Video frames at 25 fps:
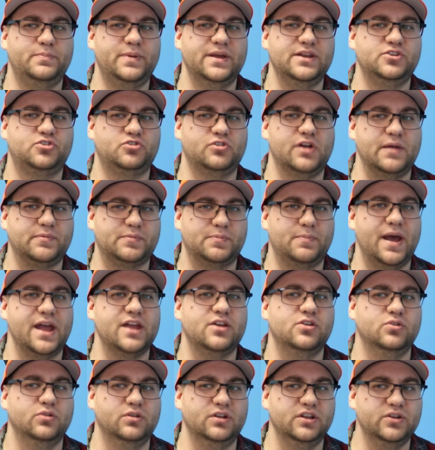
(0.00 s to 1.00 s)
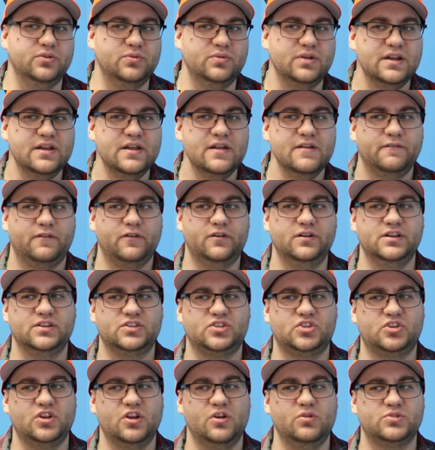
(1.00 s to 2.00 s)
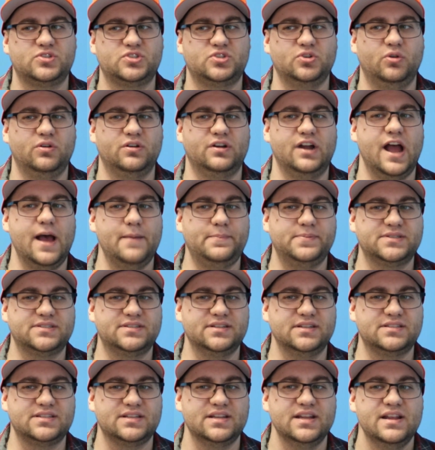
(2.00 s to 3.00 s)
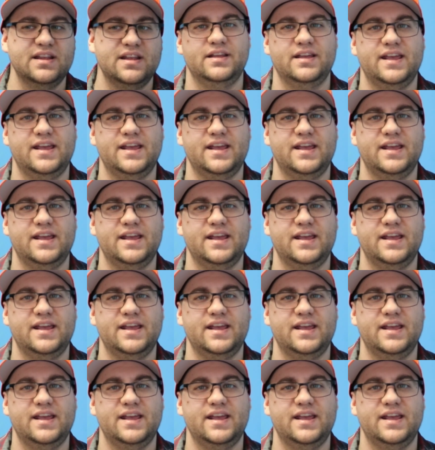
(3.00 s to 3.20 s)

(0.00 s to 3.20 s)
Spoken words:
been dropped by Hulu for his show Solar Opposites,